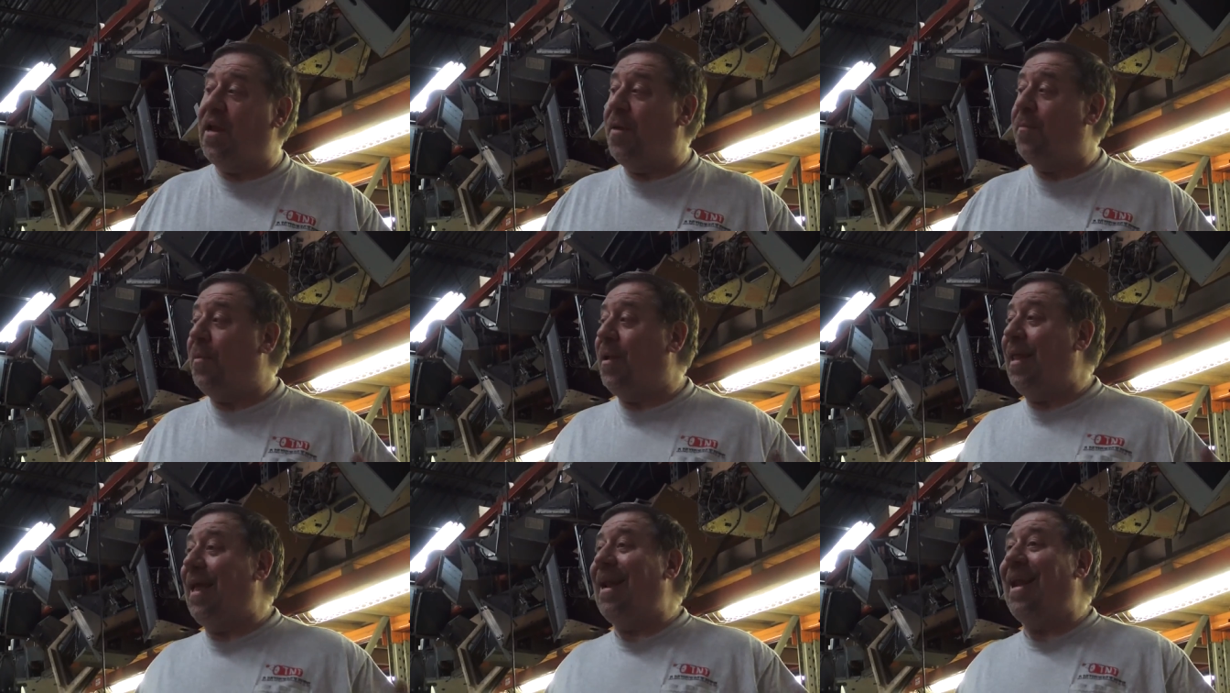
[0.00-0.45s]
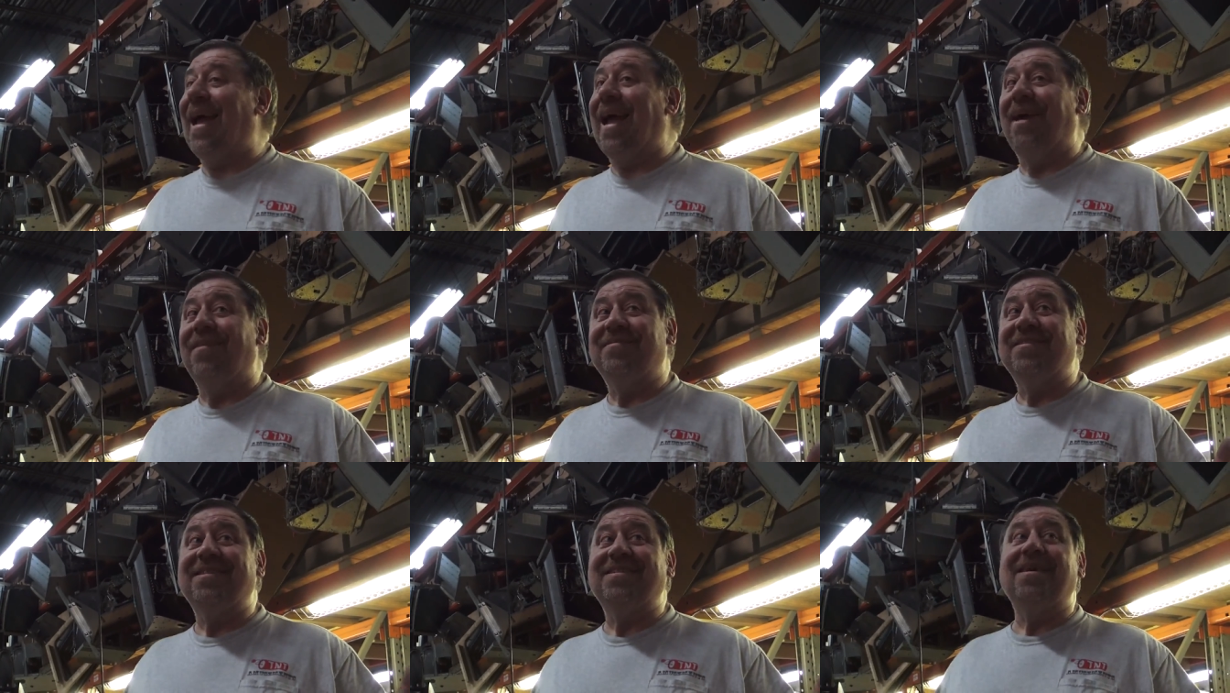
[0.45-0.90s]
I'm glad I
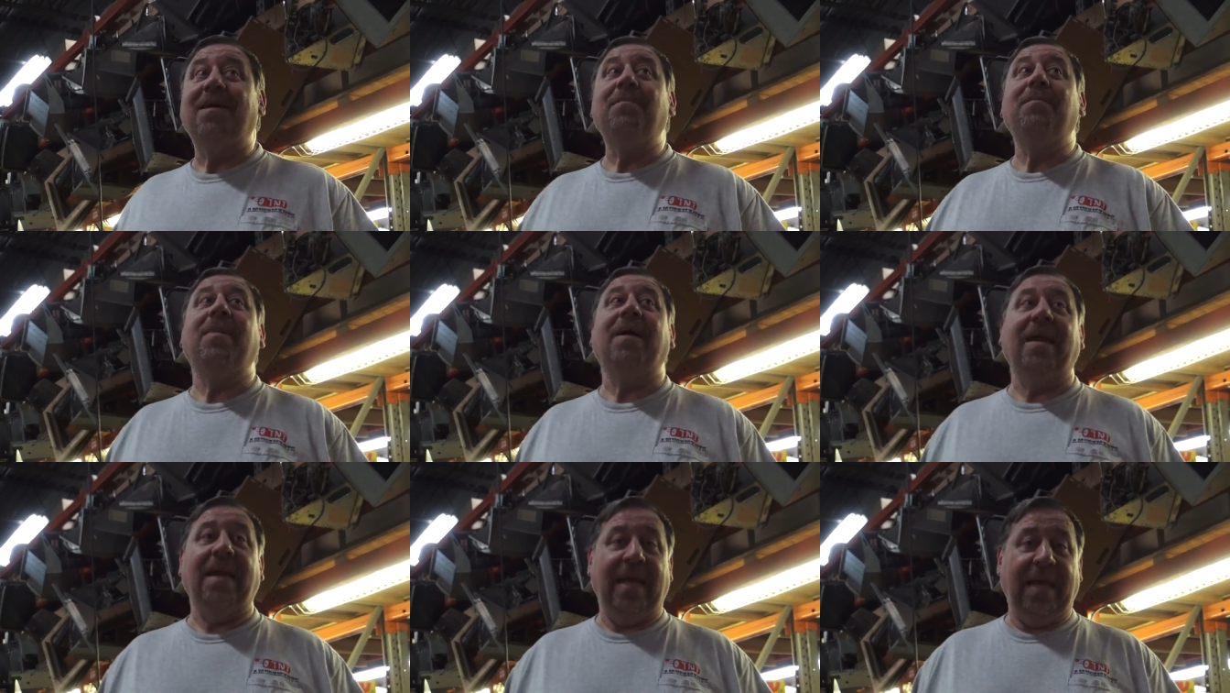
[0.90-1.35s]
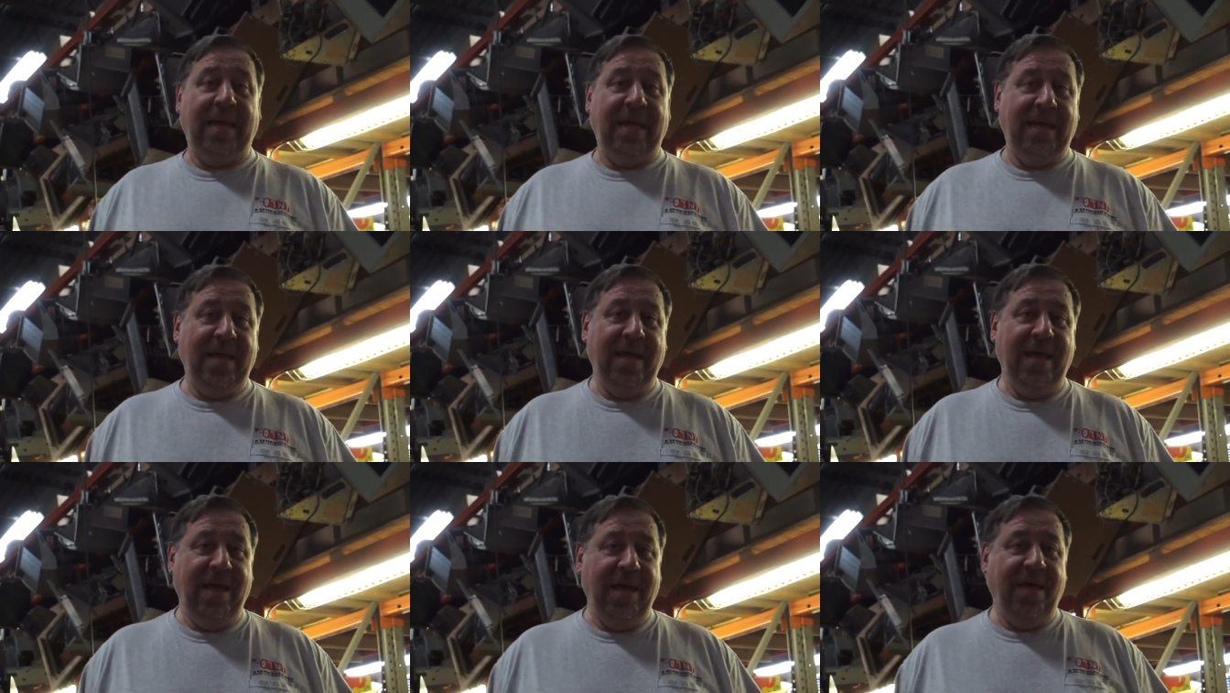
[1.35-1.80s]
have somebody
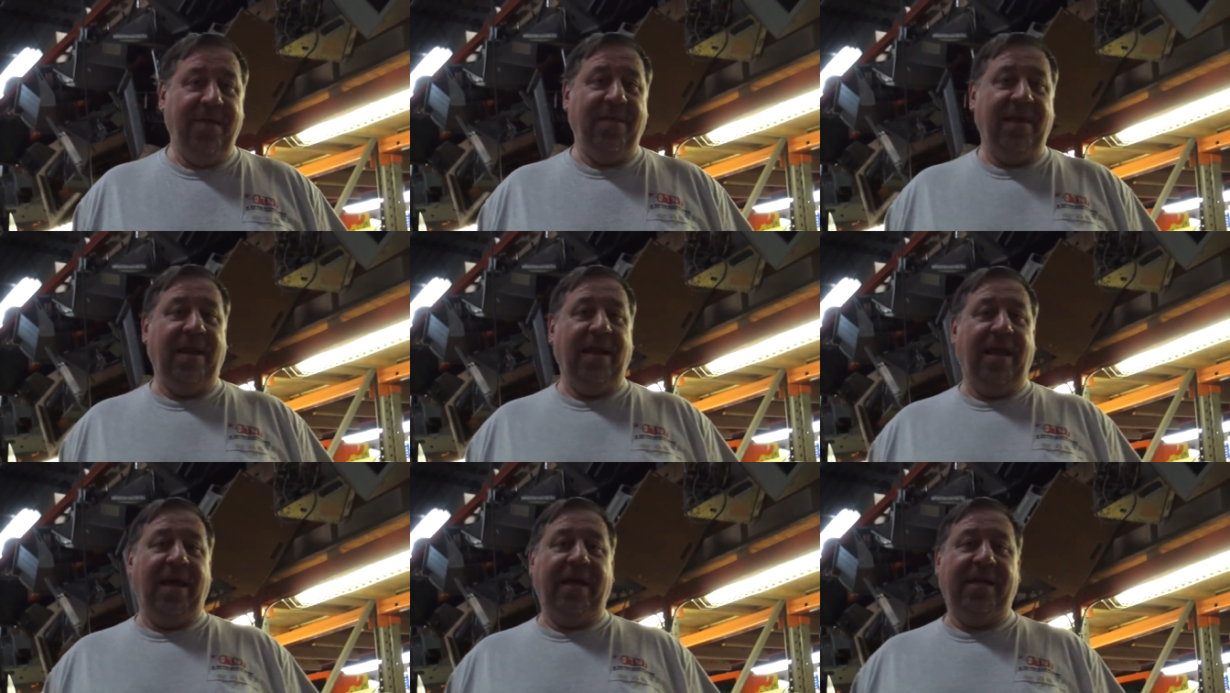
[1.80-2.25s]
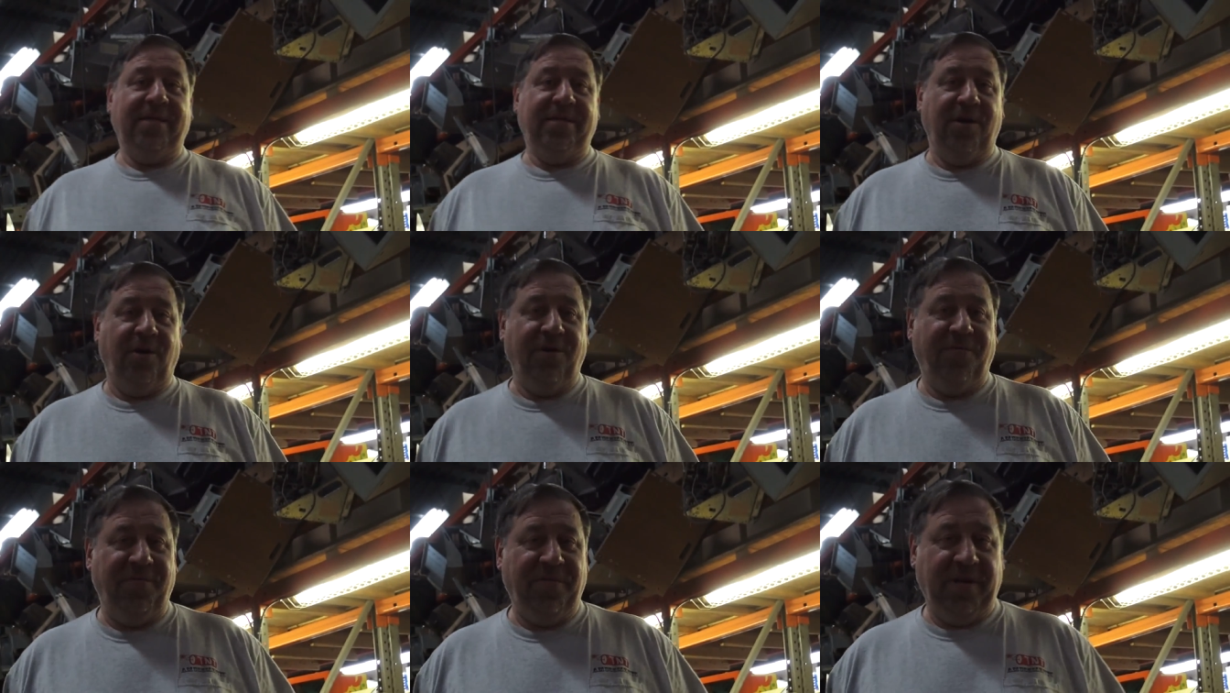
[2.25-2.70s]
that likes
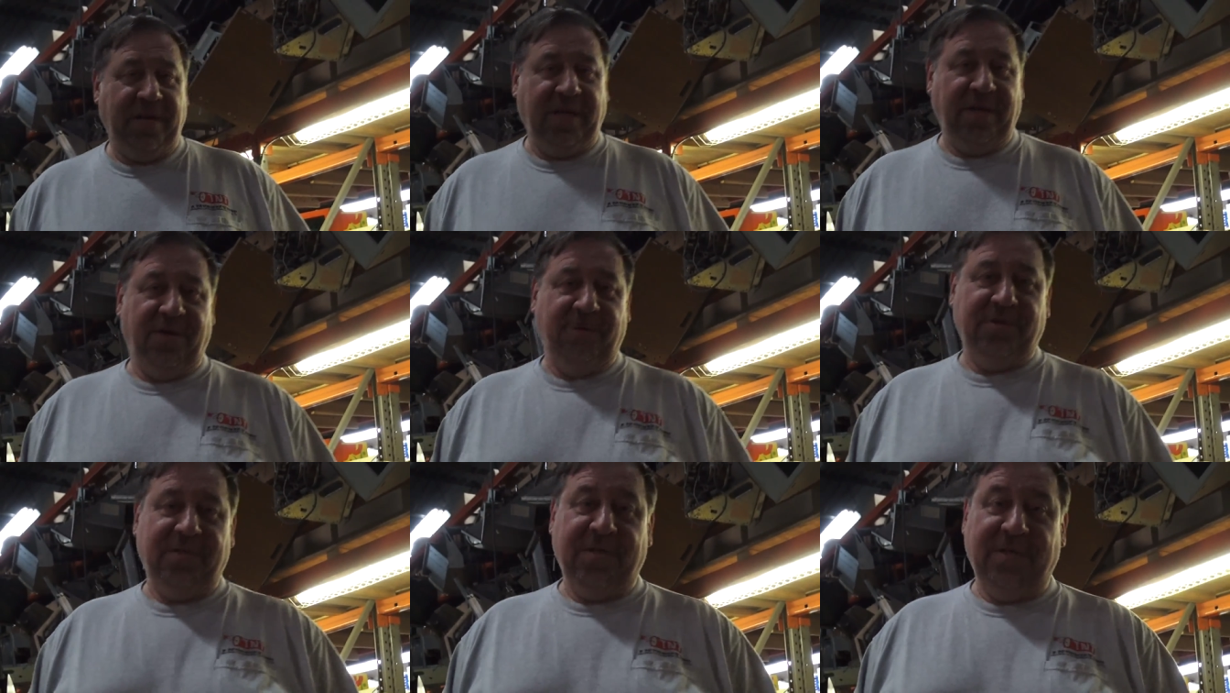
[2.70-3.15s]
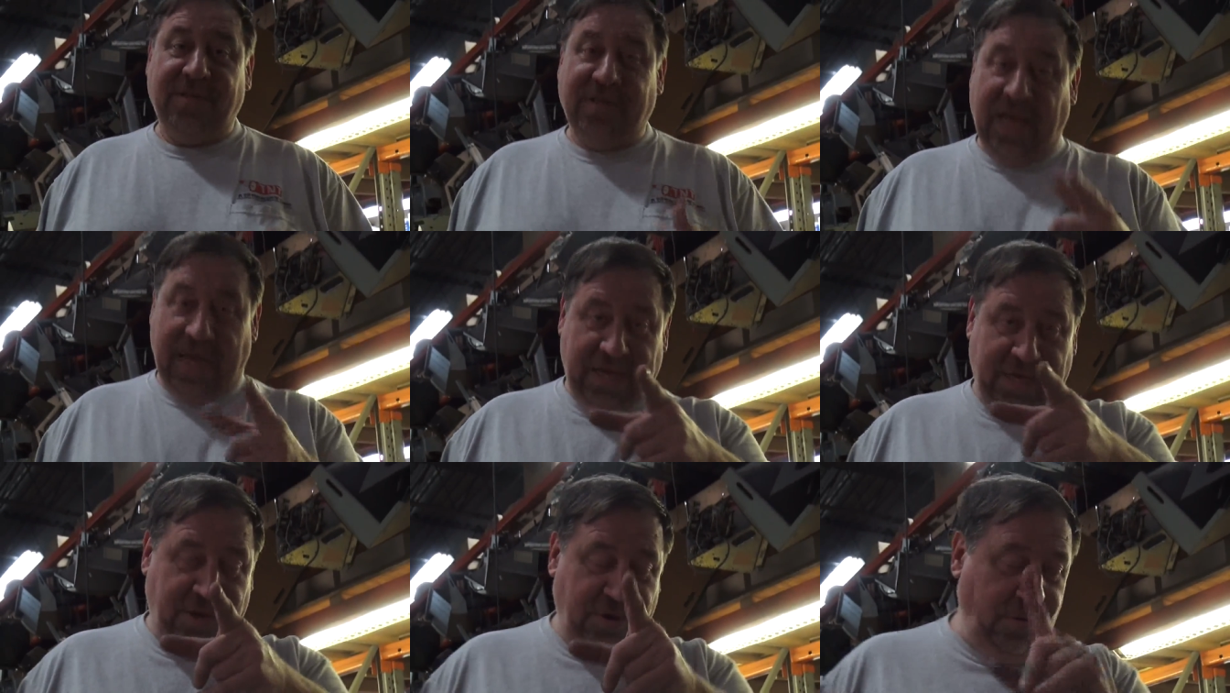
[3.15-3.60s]
our videos.
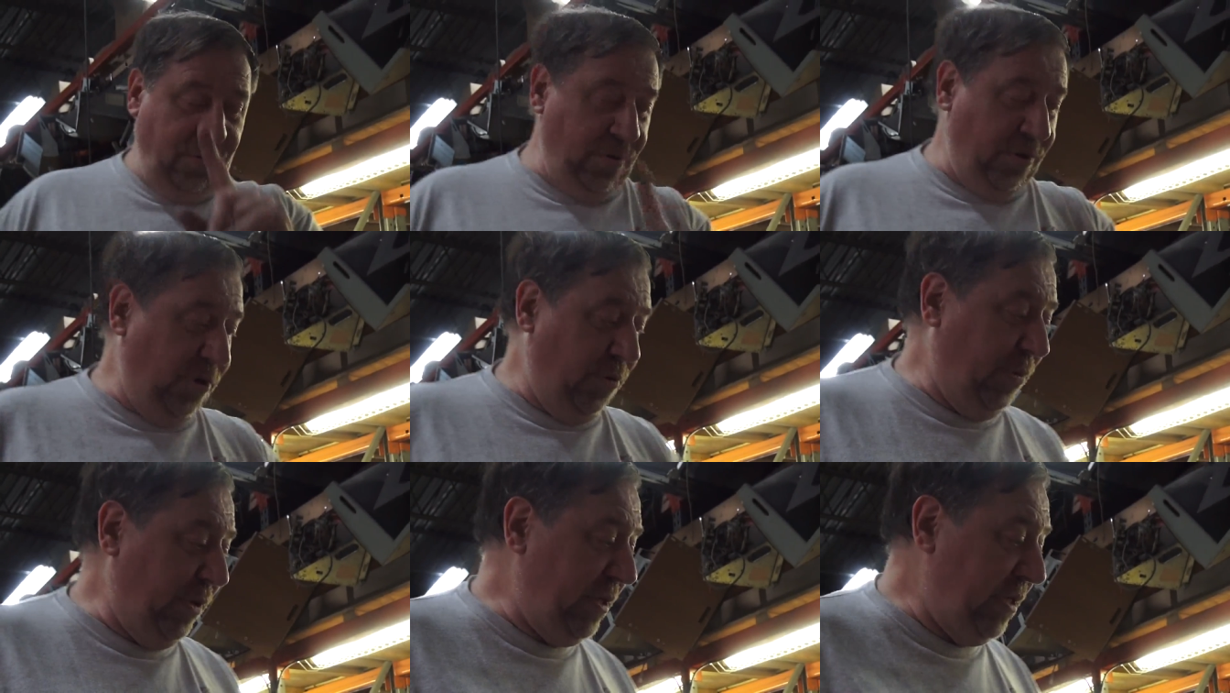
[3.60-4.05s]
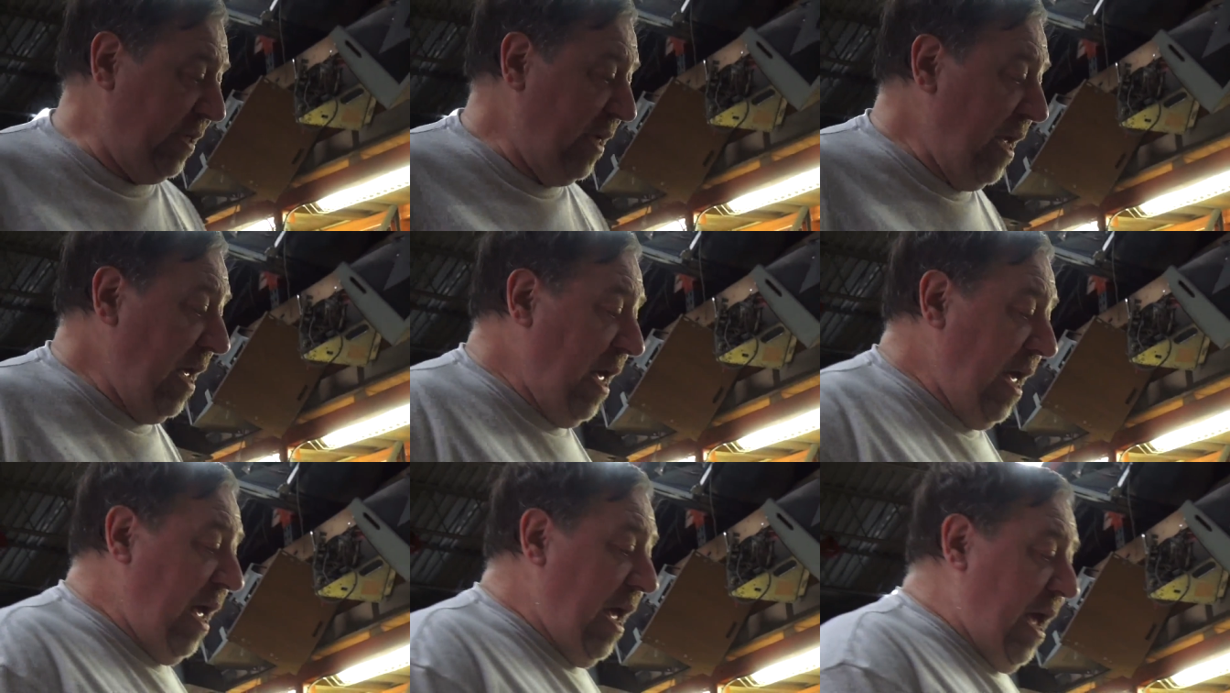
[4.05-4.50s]
Thank you,
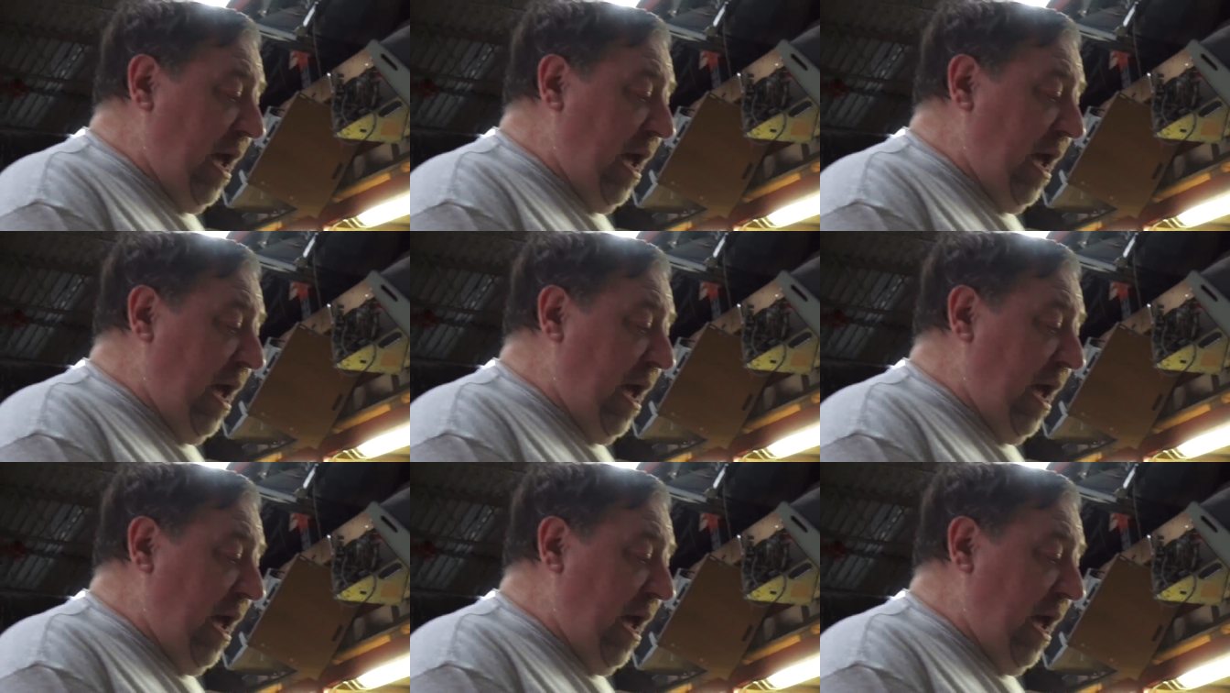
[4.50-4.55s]
Lewis.